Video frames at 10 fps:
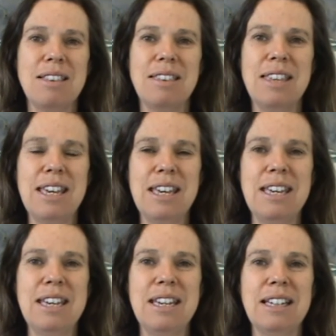
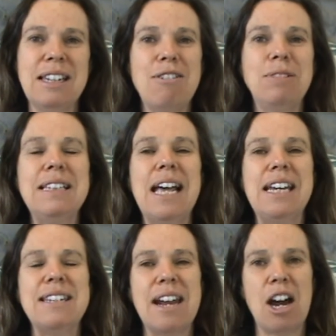The lovely
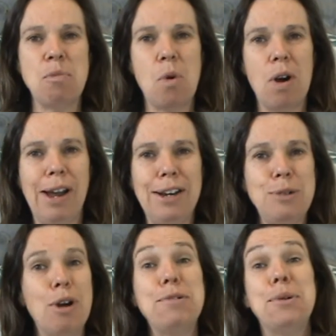ladies at
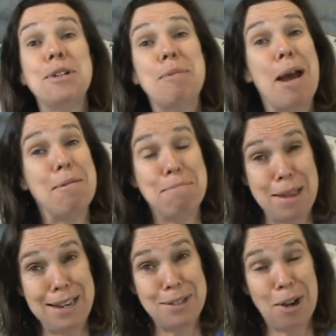Unwind, who I've talked about
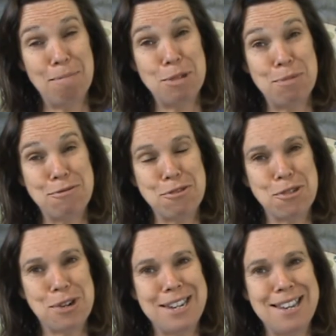many times
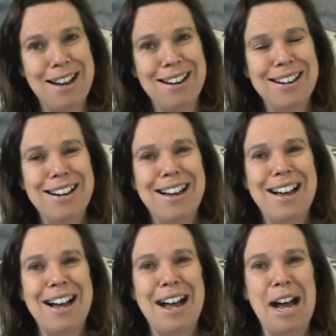before here,
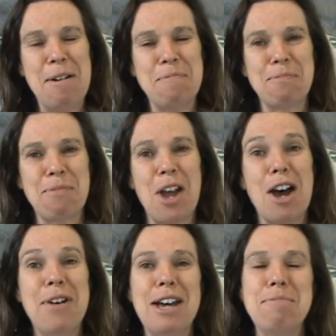
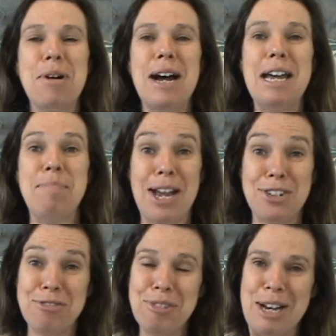I've had my
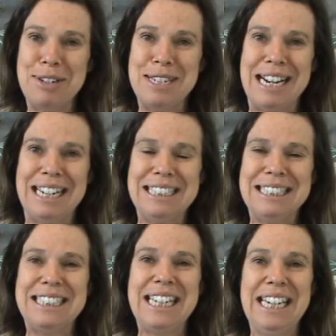passion flower
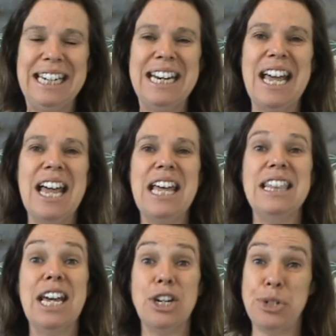yarns in
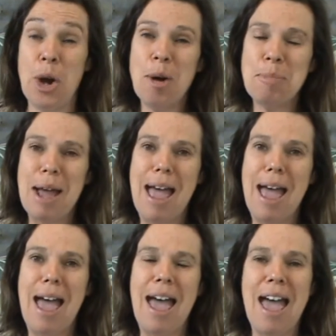their shop,
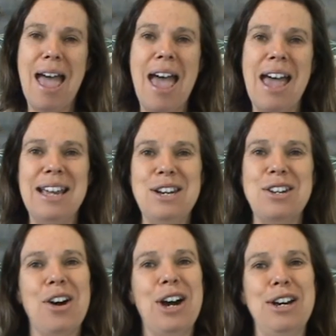
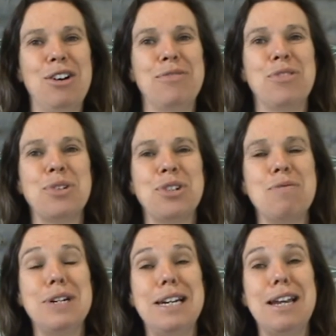and I have
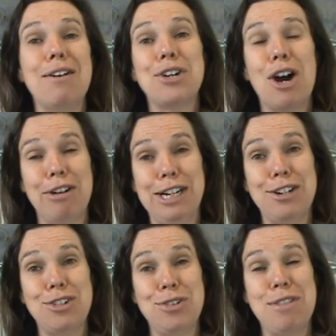also really loved
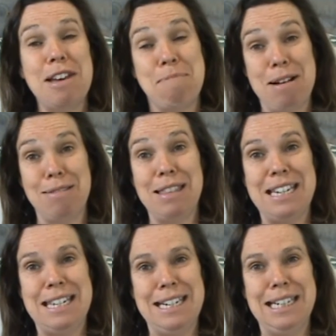going to their
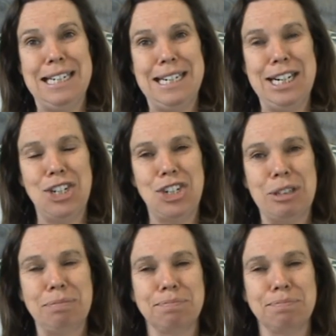monthly sit and stitch.